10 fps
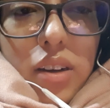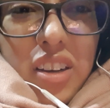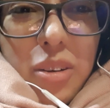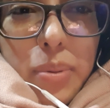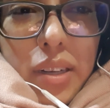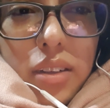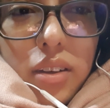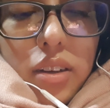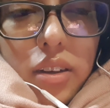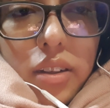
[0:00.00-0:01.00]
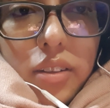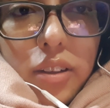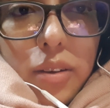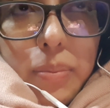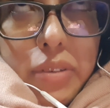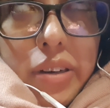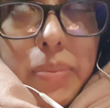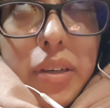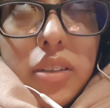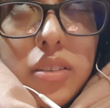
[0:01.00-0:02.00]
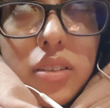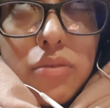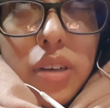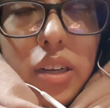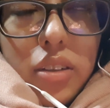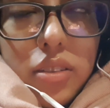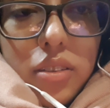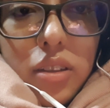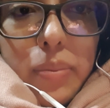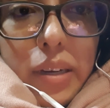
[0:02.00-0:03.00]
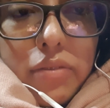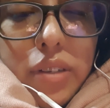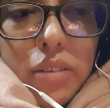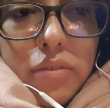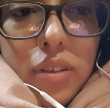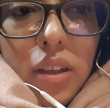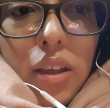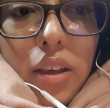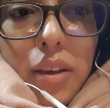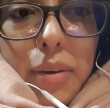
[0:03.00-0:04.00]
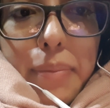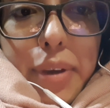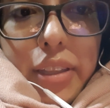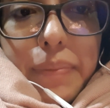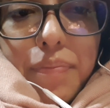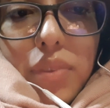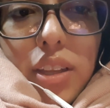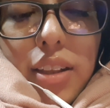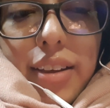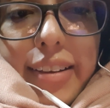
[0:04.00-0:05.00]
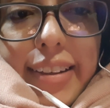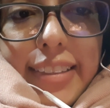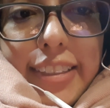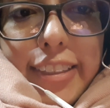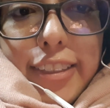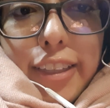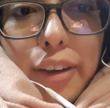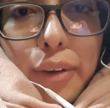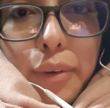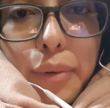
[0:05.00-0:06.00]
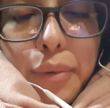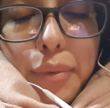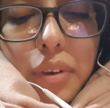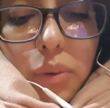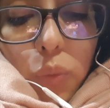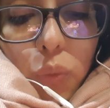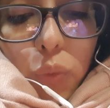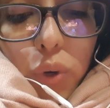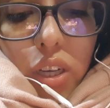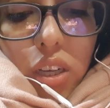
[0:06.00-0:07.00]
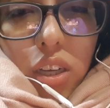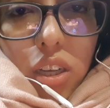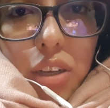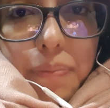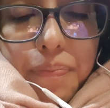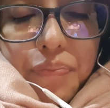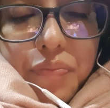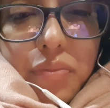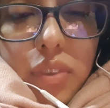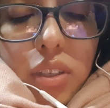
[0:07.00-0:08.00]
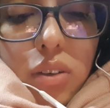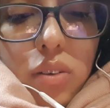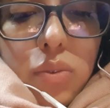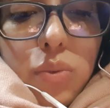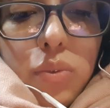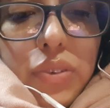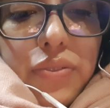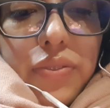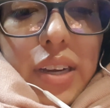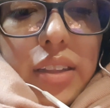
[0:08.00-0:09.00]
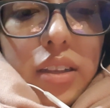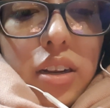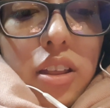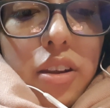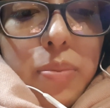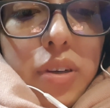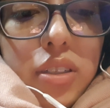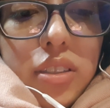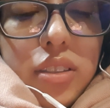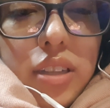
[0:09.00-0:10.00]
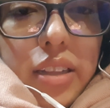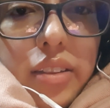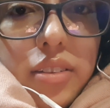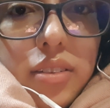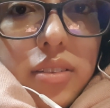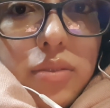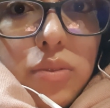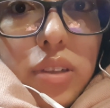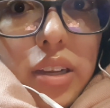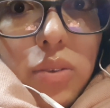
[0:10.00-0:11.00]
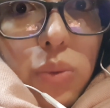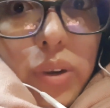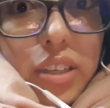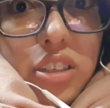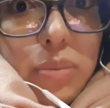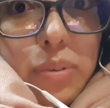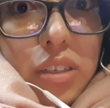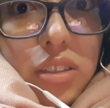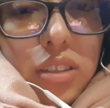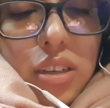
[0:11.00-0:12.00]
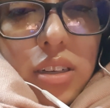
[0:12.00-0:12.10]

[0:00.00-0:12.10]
hope I'm not gonna get copyright because the raid is on the background. But so we we find another bus that's like way cheaper than